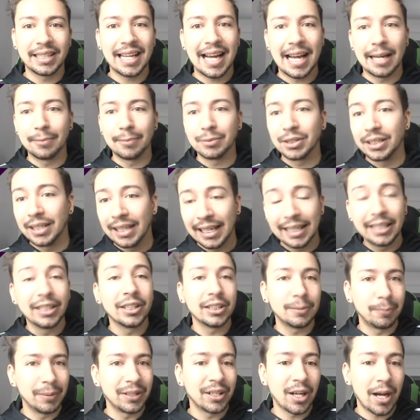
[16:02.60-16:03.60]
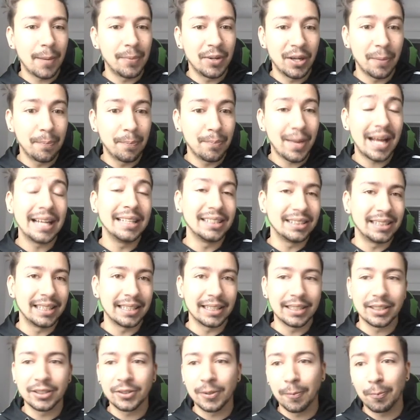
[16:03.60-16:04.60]
good games, he could become an
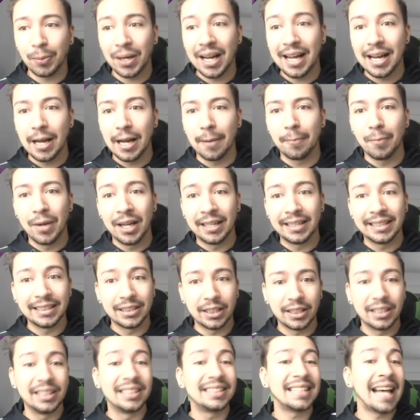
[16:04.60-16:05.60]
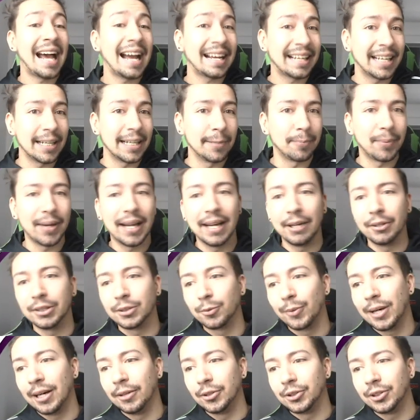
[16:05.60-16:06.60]
amazing player, and he's an attacking player
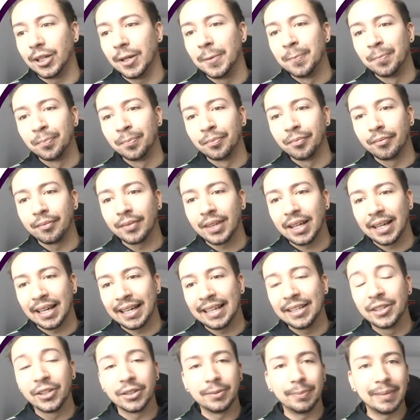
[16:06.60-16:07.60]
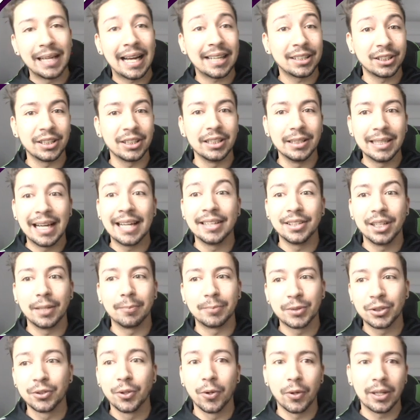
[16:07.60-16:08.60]
as well. So he could be actually end
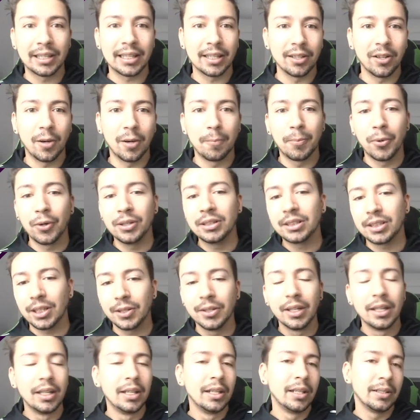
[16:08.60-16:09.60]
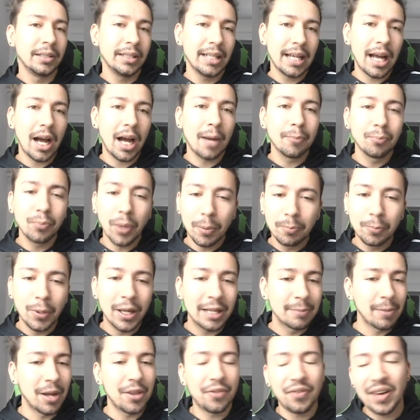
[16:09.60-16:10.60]
up scoring a lot of points. So yeah, I'm
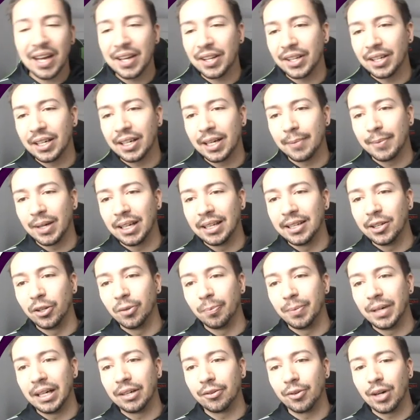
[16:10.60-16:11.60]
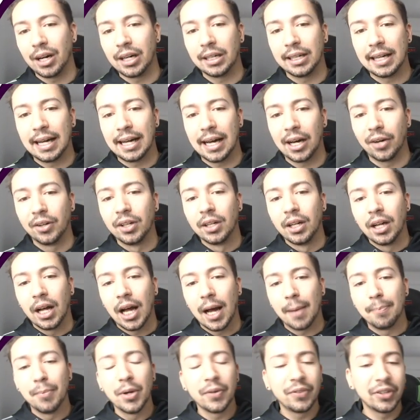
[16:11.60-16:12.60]
putting my faith in him a little bit right now.
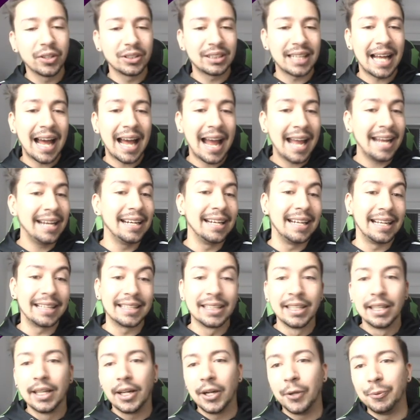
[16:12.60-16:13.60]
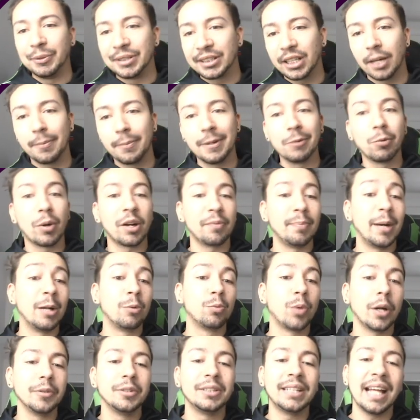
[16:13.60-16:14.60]
Moving on to Ayling, who is going to be one of my
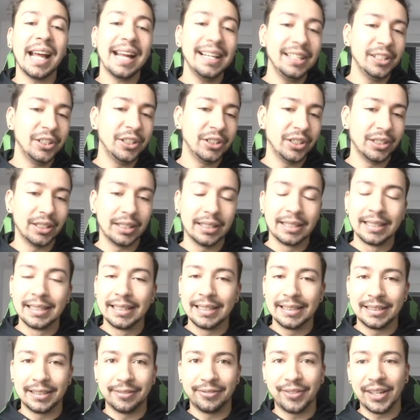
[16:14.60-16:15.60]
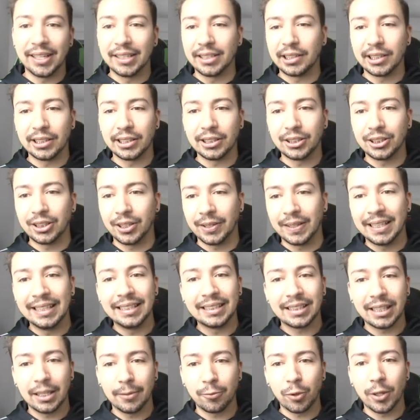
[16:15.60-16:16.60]
rotation defenders. So
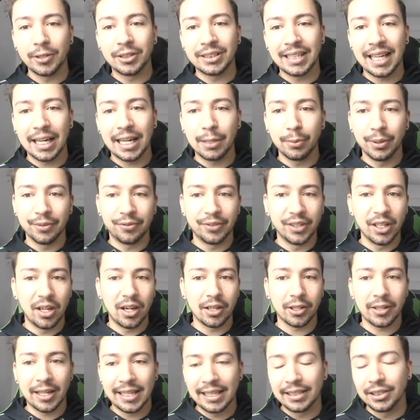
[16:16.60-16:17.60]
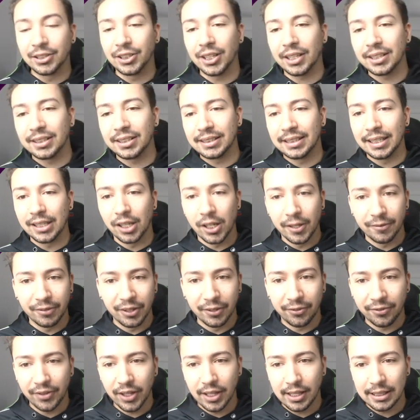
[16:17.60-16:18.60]
he's going to rotate with Vinagre and Justin over
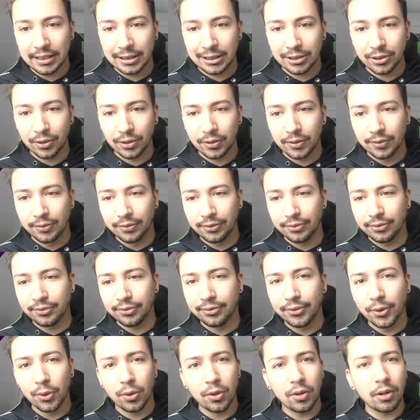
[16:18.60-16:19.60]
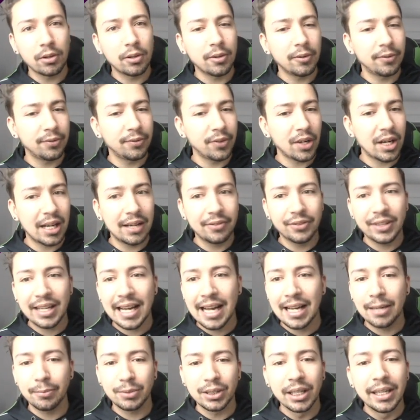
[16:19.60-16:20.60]
the first sort of 4 or 5
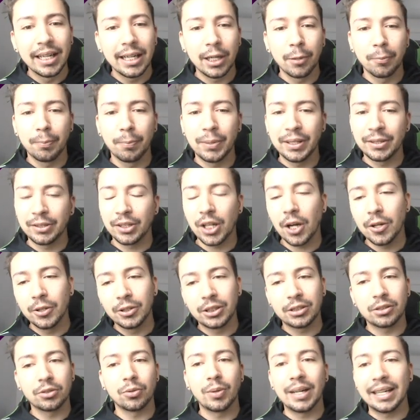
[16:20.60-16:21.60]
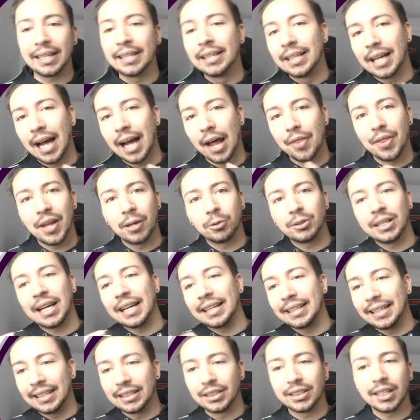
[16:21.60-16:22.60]
games. It'll be those three, and they'll
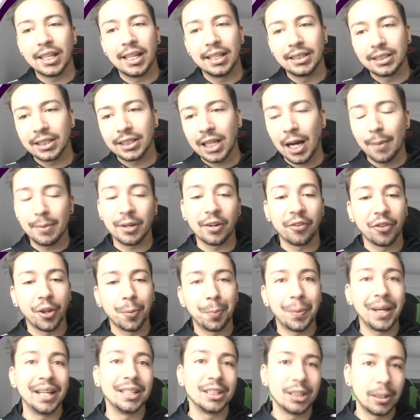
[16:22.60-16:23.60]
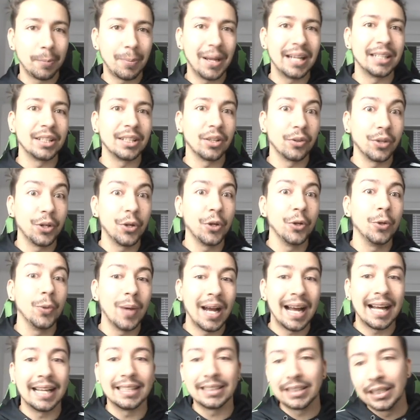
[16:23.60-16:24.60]
take it in turns coming off the pitch, depending on who
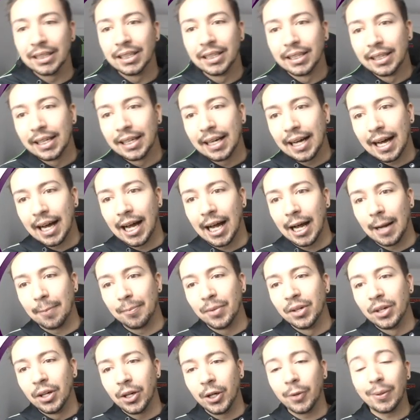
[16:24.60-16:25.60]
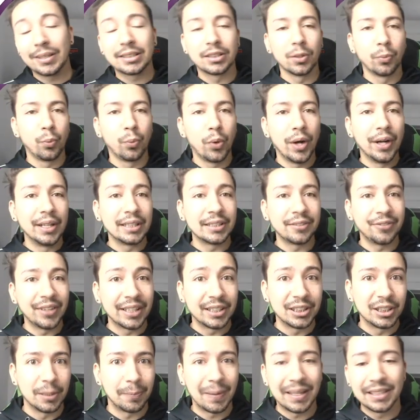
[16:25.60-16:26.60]
has the worst
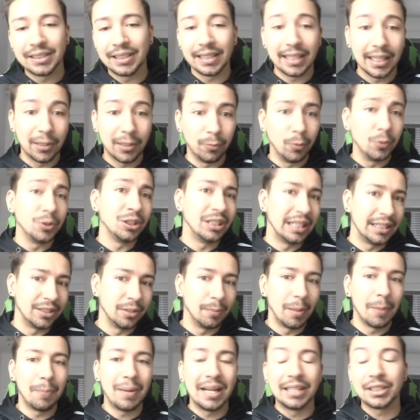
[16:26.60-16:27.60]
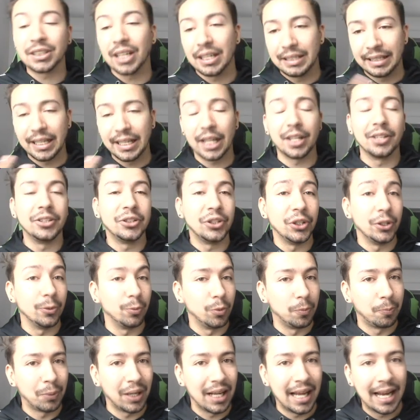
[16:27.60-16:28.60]
fixture, basically, will sit on my bench and the other two
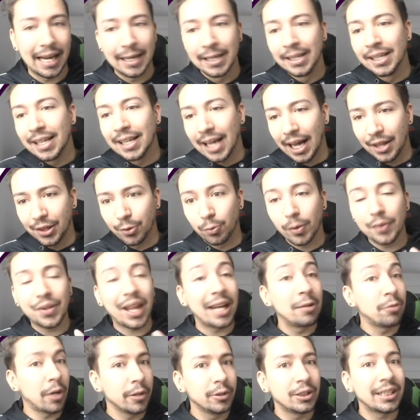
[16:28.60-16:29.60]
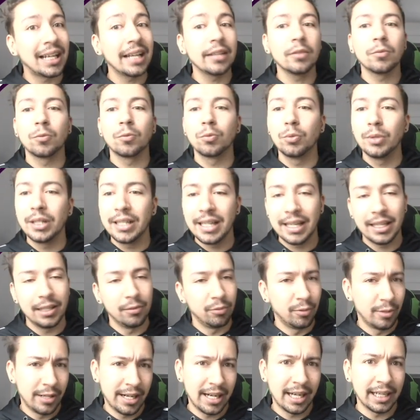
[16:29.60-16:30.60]
will play. And they rotate really,
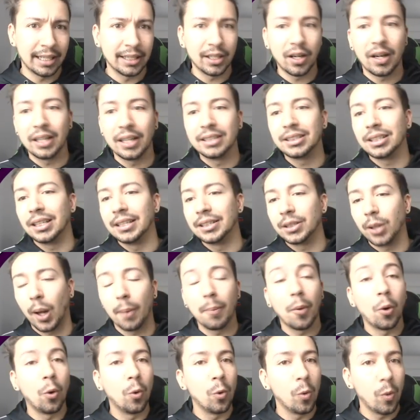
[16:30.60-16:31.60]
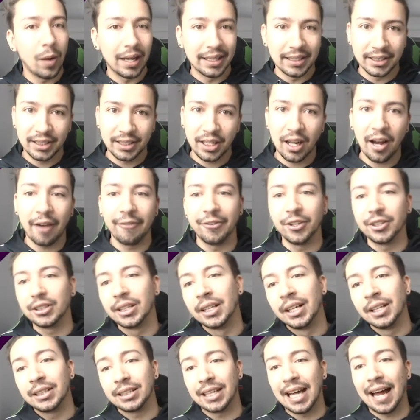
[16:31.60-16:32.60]
really nicely. So I'm always covered
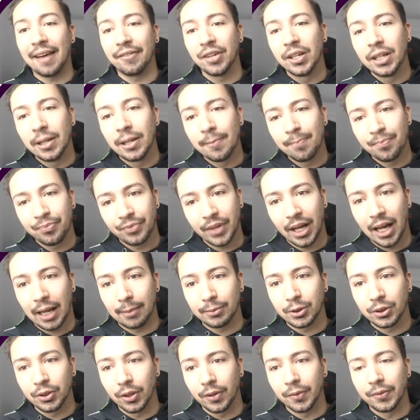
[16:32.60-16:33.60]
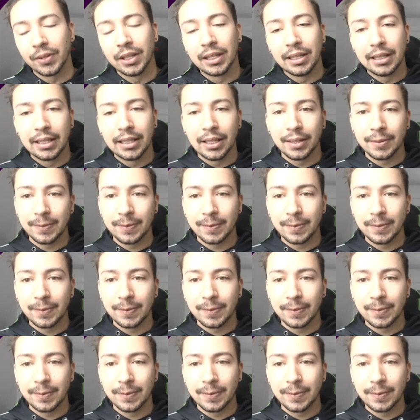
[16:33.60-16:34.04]
to have sort of